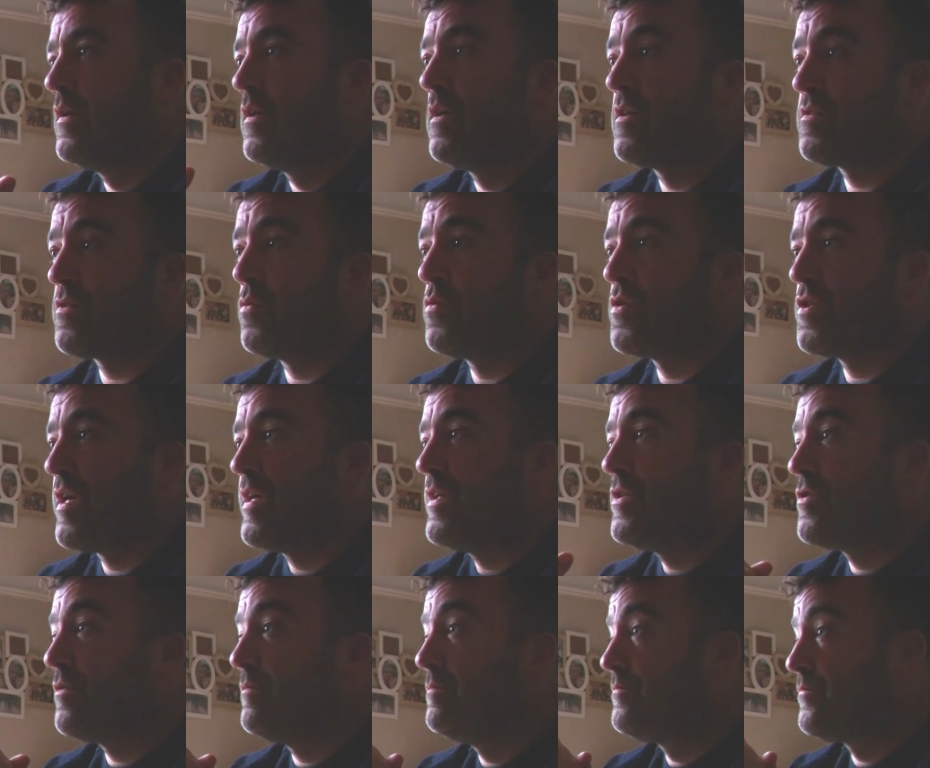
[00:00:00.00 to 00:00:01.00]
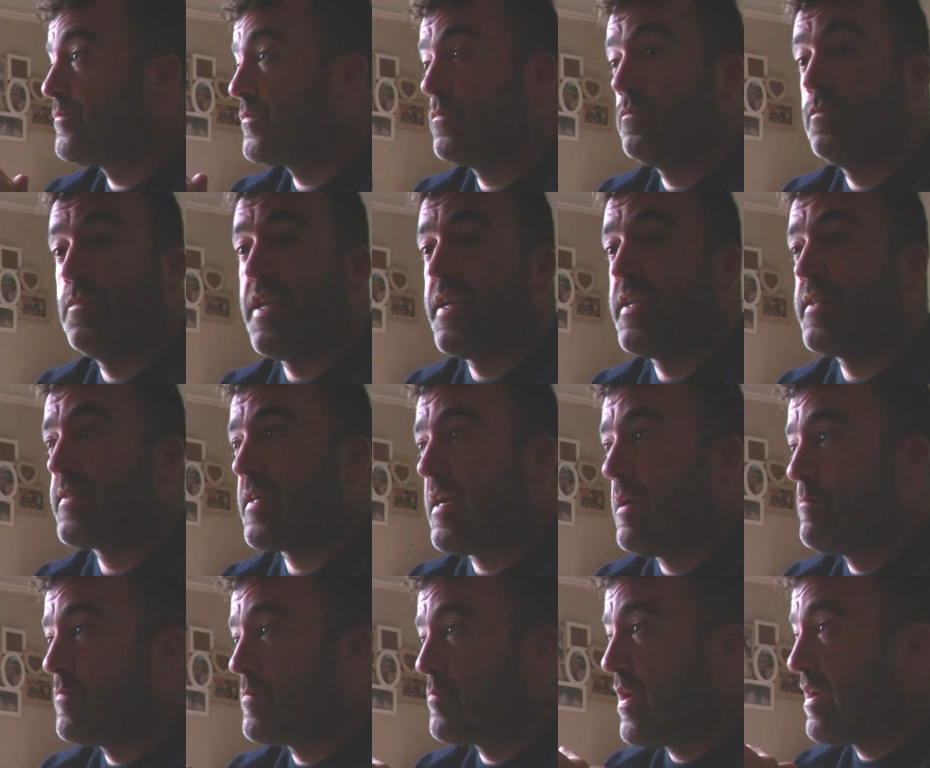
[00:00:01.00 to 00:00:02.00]
Association. Dinner
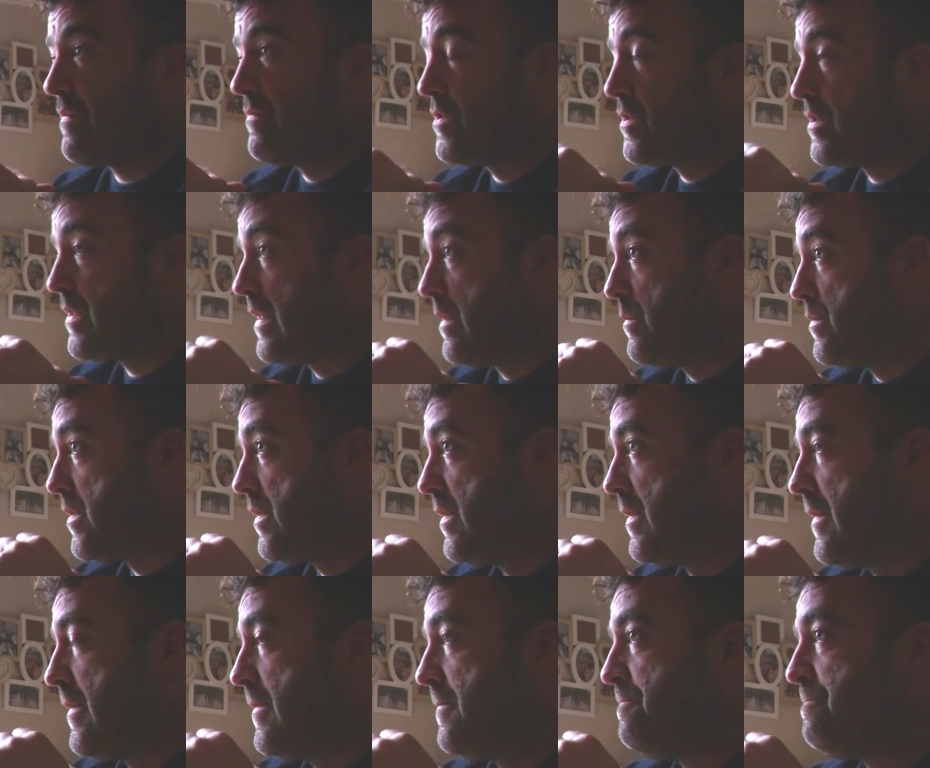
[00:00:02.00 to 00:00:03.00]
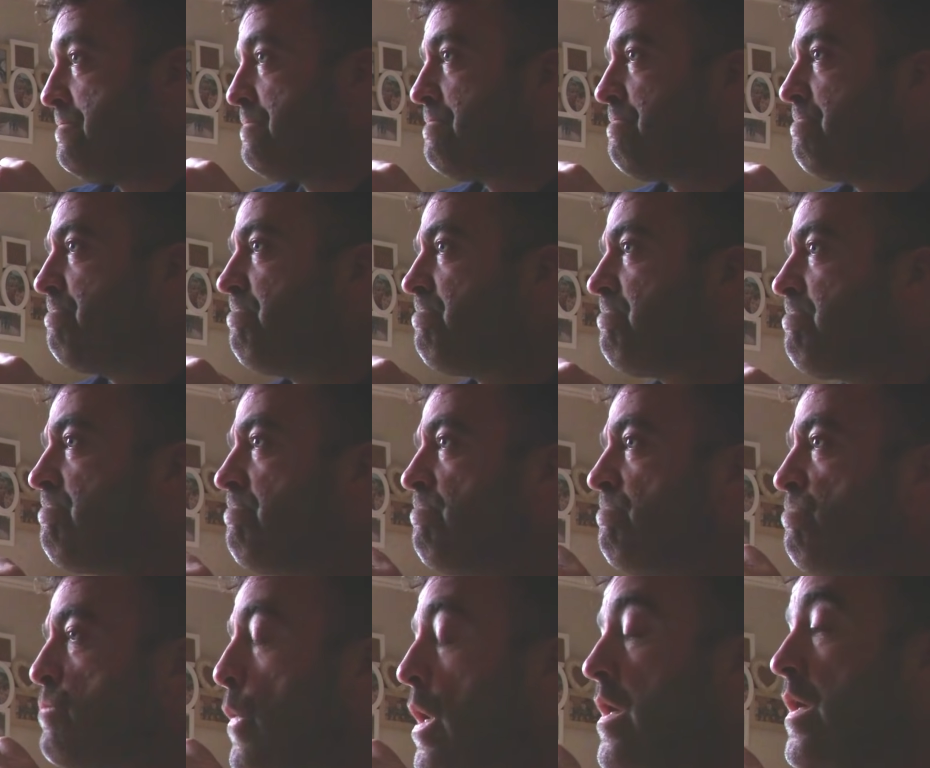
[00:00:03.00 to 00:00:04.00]
times, breakfast time. So you did you say 4
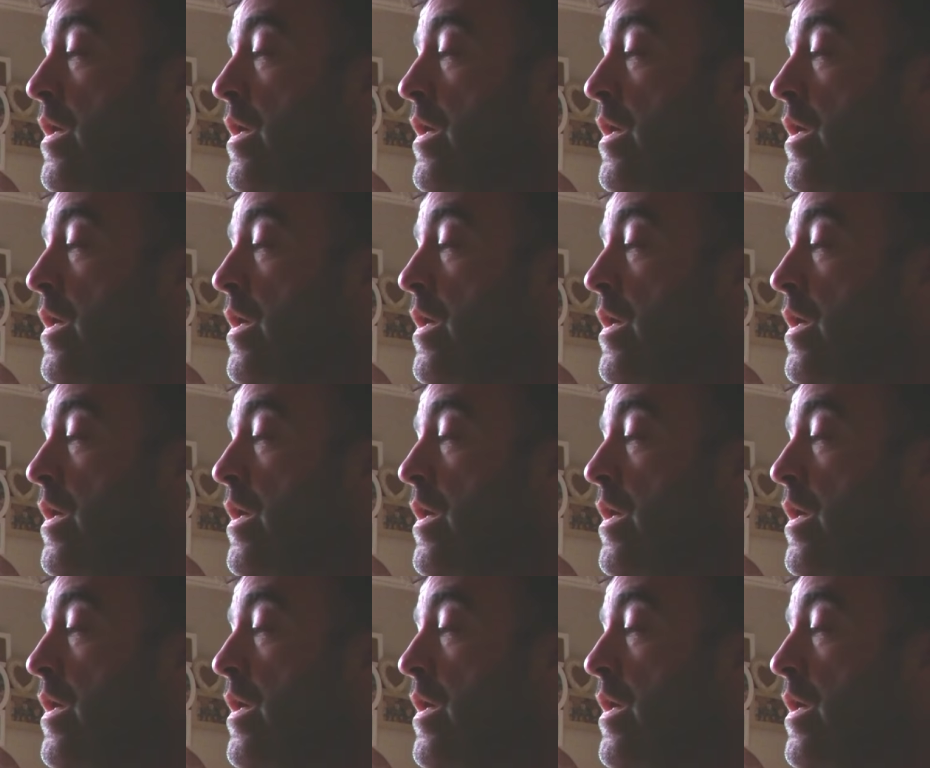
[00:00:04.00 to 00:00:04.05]
years